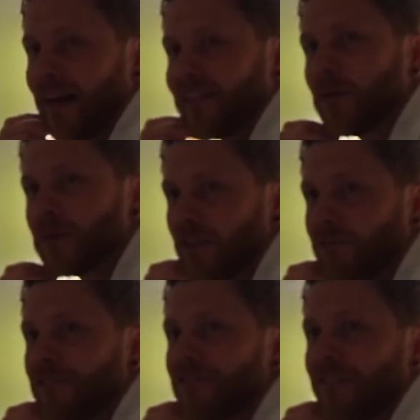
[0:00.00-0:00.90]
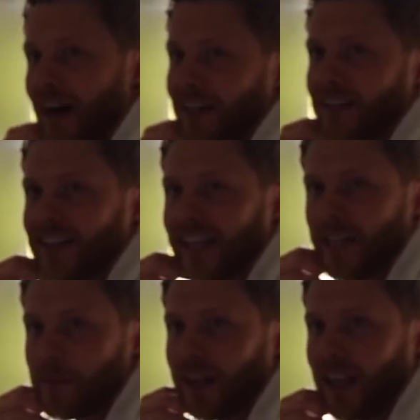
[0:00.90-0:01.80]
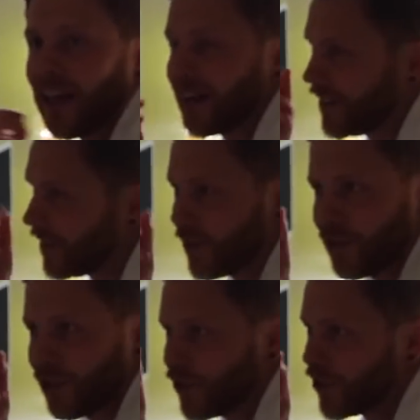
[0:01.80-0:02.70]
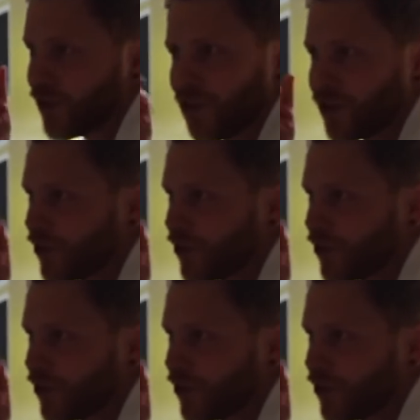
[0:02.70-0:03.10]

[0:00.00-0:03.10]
band that was on fire hitting yeah, my that's leg. what people say, isn't